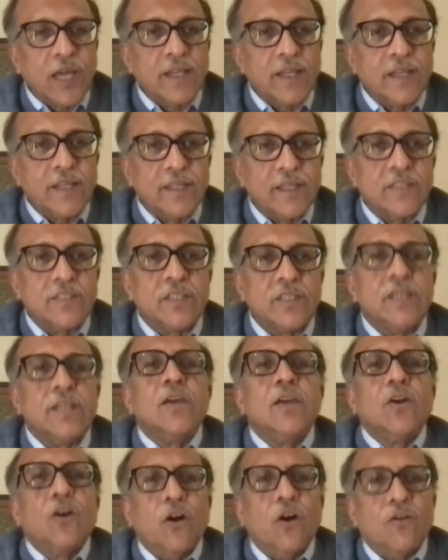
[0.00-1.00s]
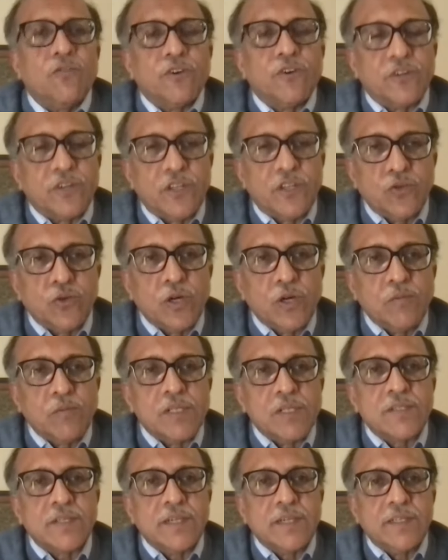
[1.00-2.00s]
energy or for
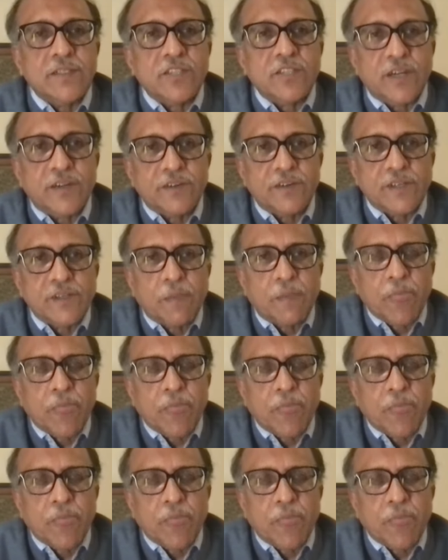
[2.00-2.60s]
renewables in general.